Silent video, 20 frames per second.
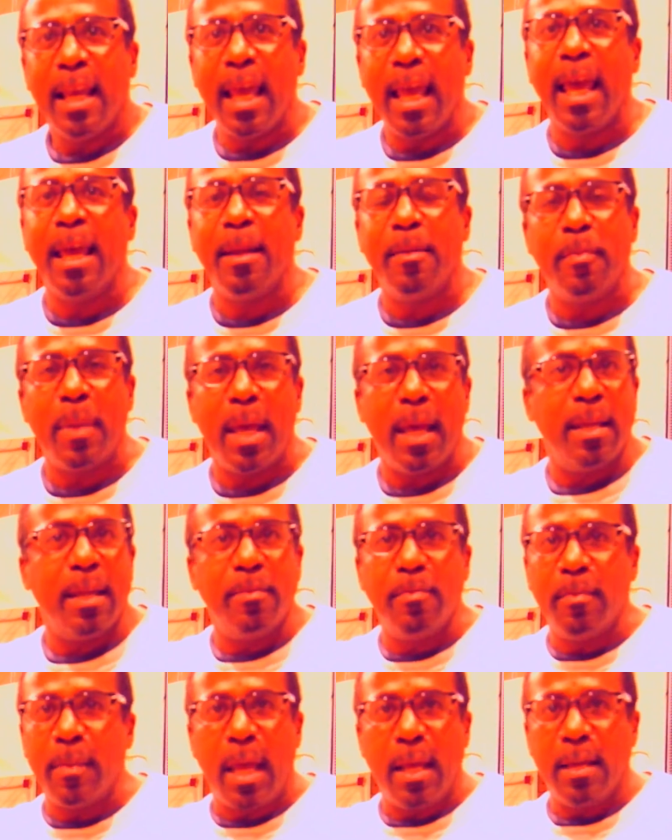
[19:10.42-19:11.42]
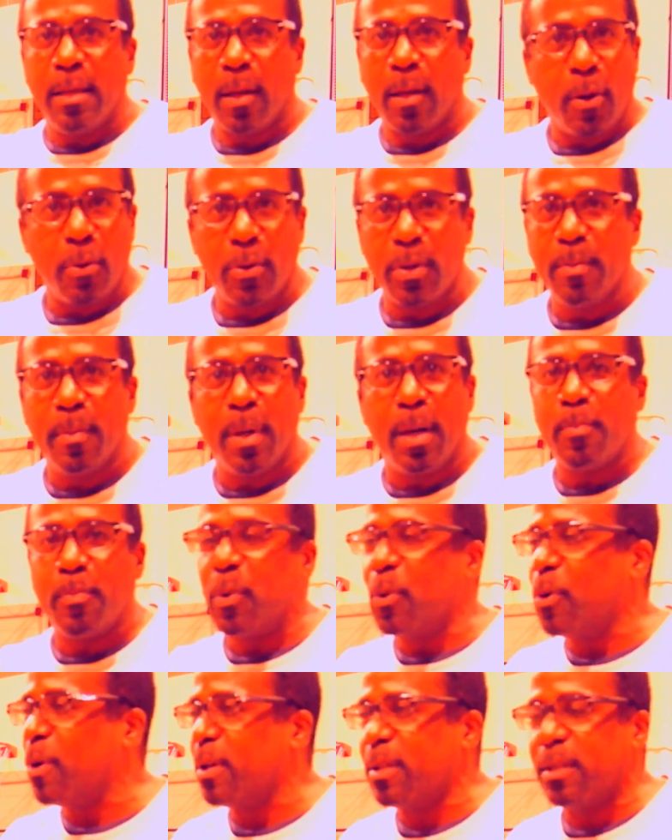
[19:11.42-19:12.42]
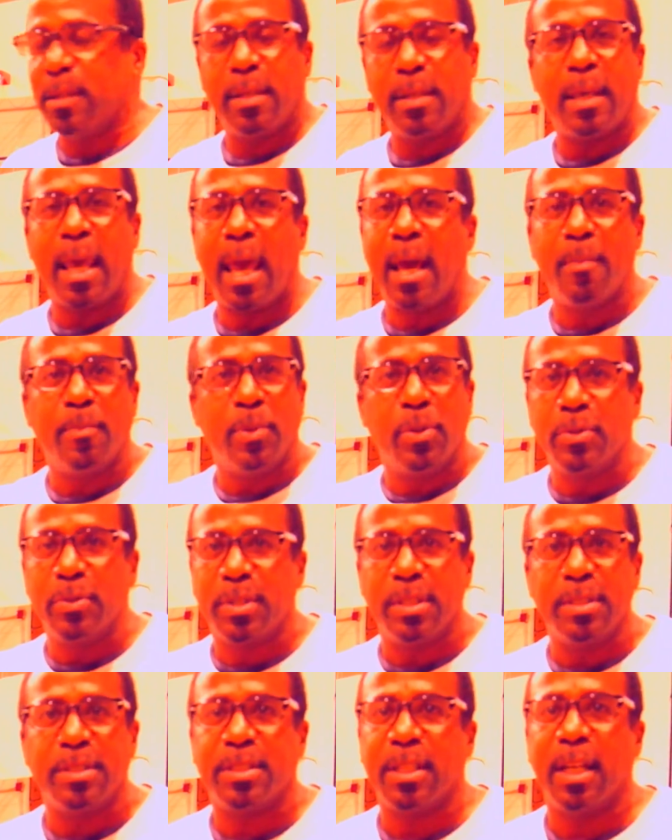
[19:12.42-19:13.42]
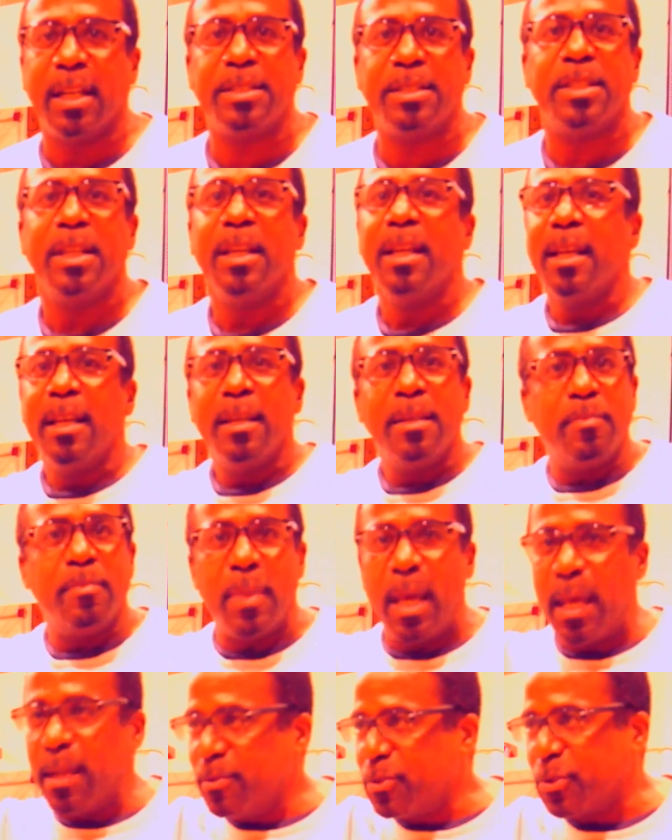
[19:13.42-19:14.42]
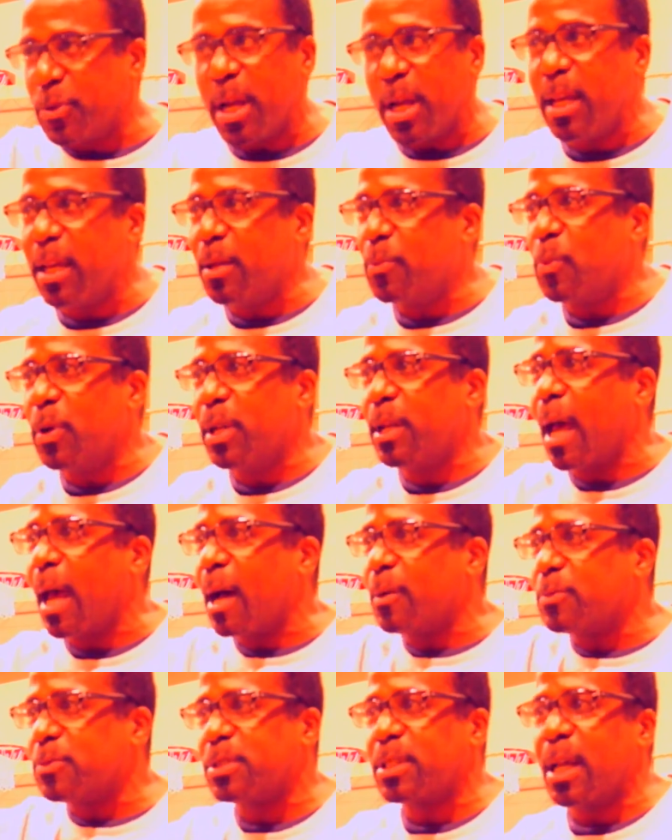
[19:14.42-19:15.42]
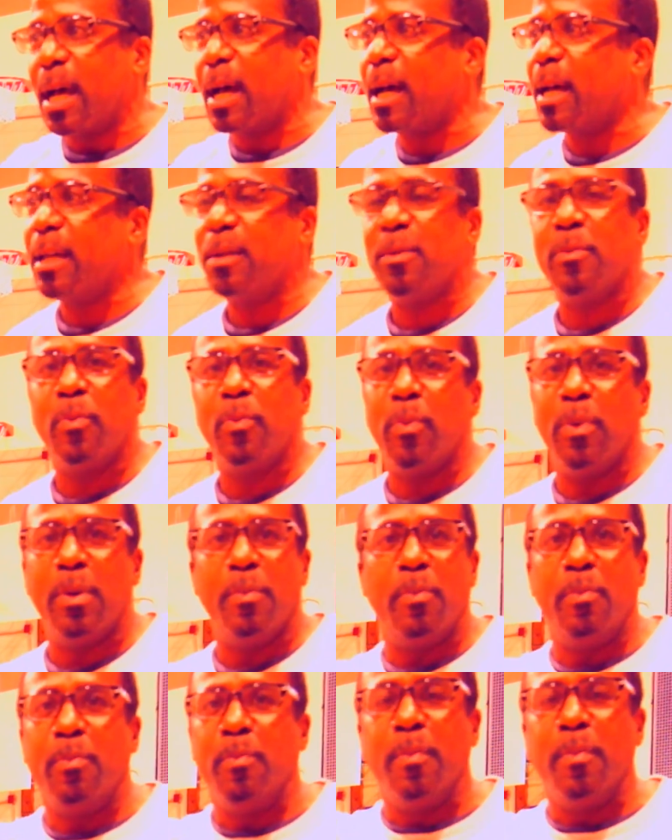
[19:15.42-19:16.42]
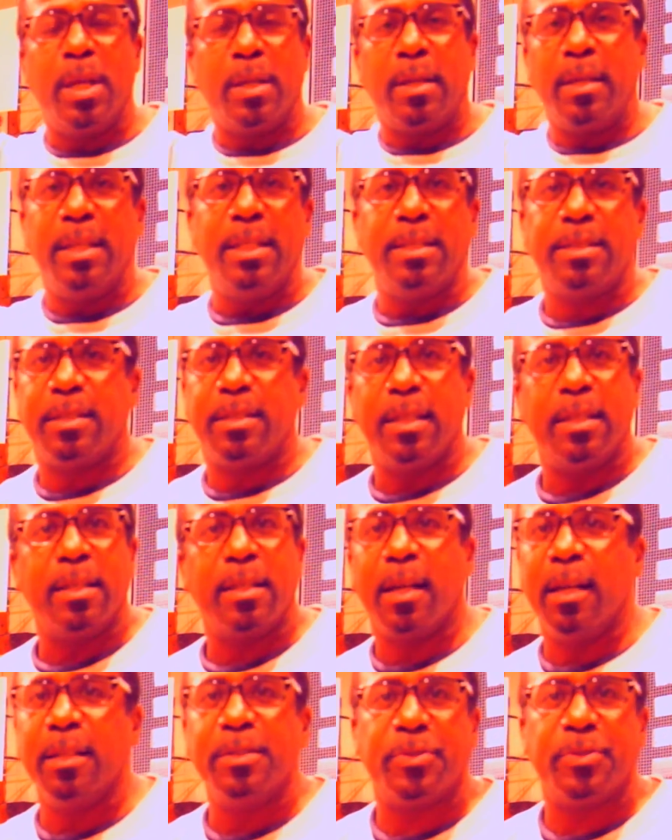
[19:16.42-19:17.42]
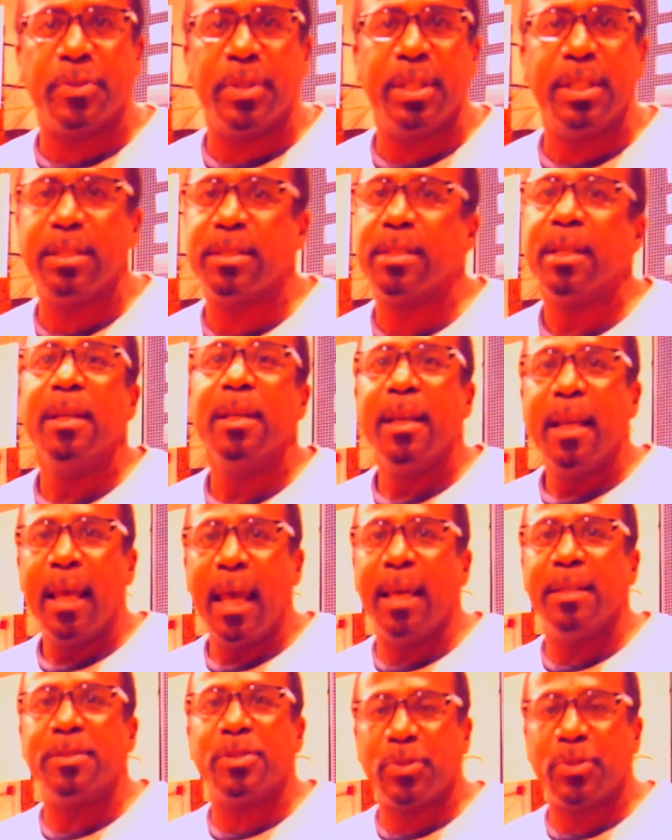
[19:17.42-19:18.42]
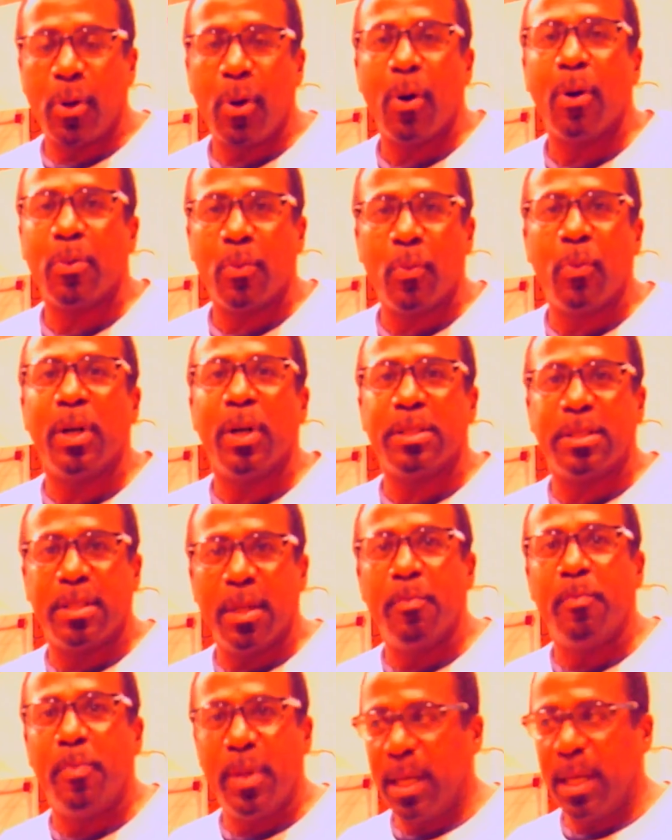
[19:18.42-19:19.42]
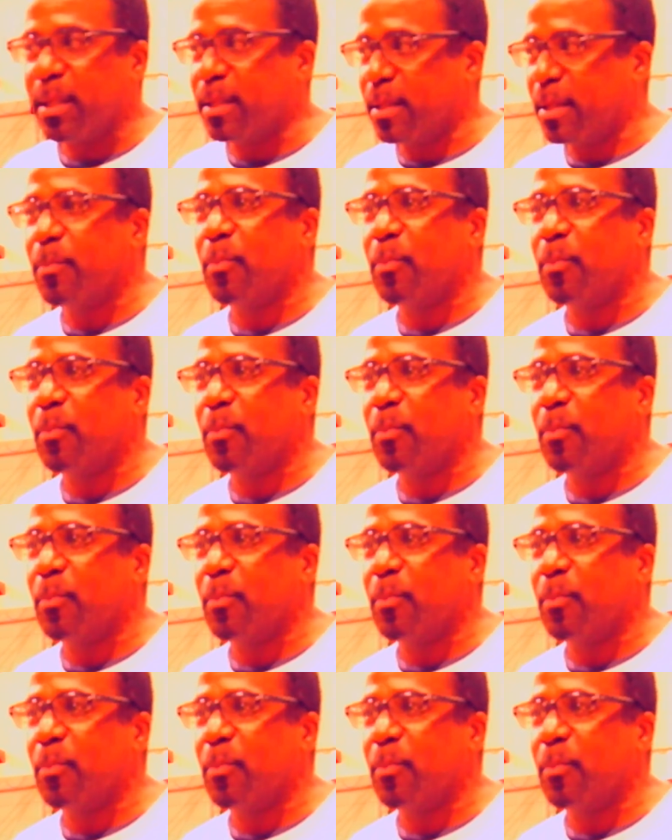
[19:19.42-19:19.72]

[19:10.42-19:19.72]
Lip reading: and load them up on camels and such, and trade with outside Middle Eastern countries. And salt was the big